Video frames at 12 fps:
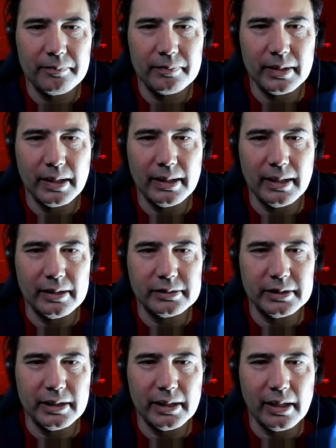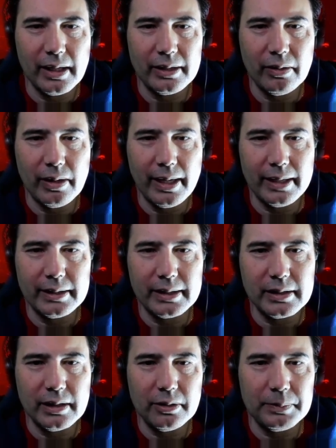And there, see, I know I had to get a
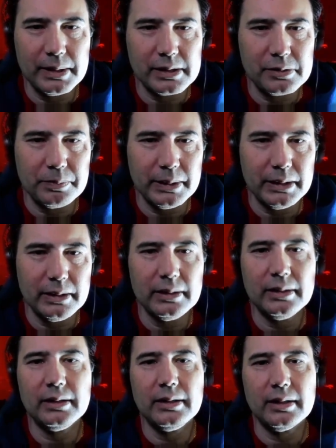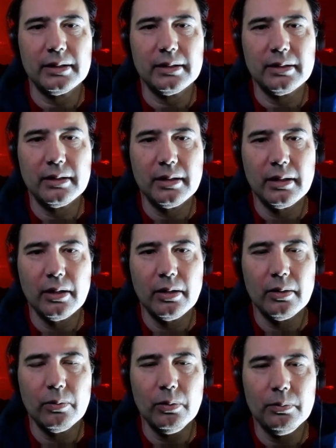little bit of speed and
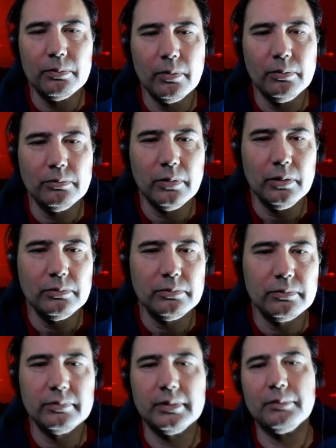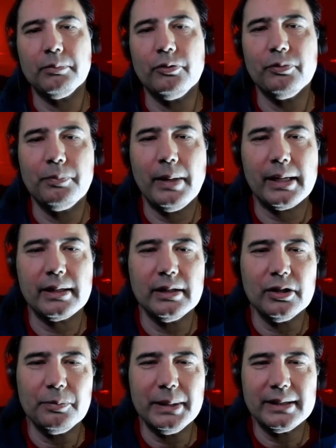whoop, move it back a
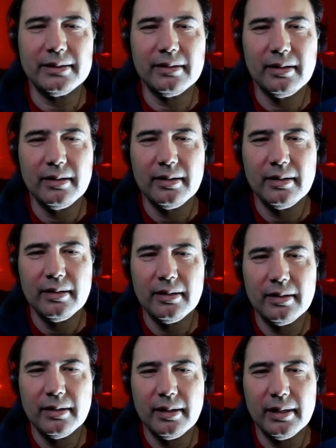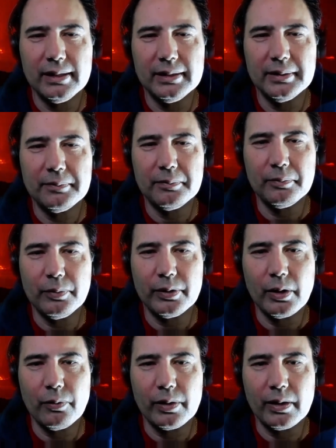little bit. We
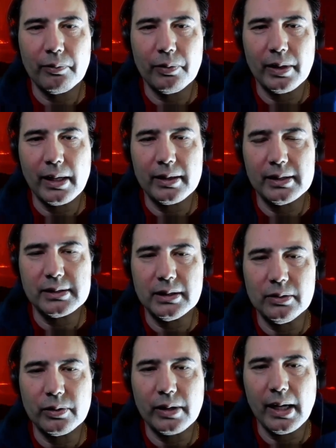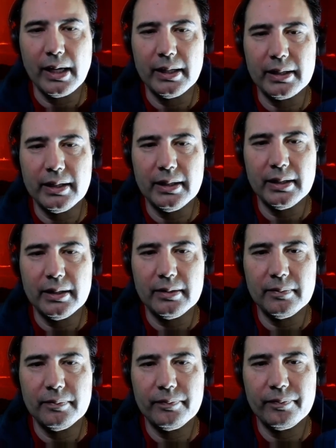got this little guy
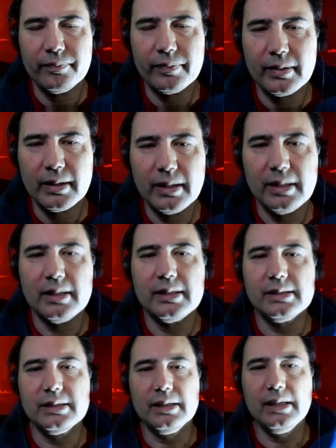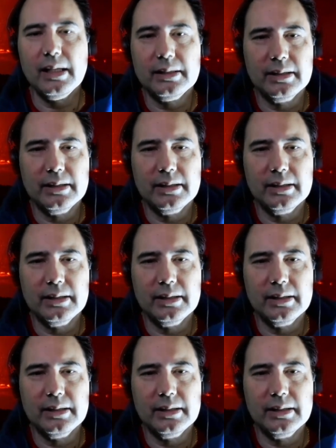again. So I